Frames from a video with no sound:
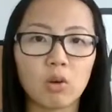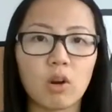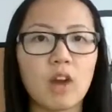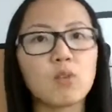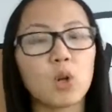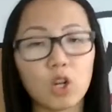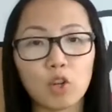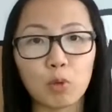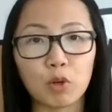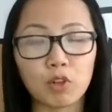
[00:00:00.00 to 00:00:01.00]
Or have you heard
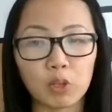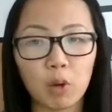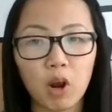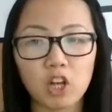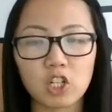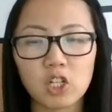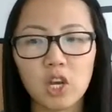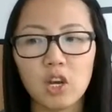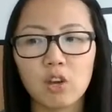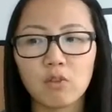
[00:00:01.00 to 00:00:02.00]
of Perfectly Posh?
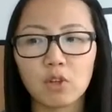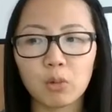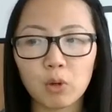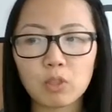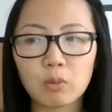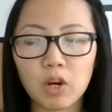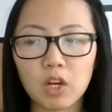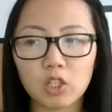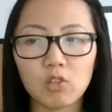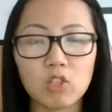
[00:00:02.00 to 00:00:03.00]
For the most
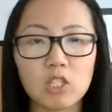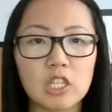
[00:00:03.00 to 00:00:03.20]
part, you've just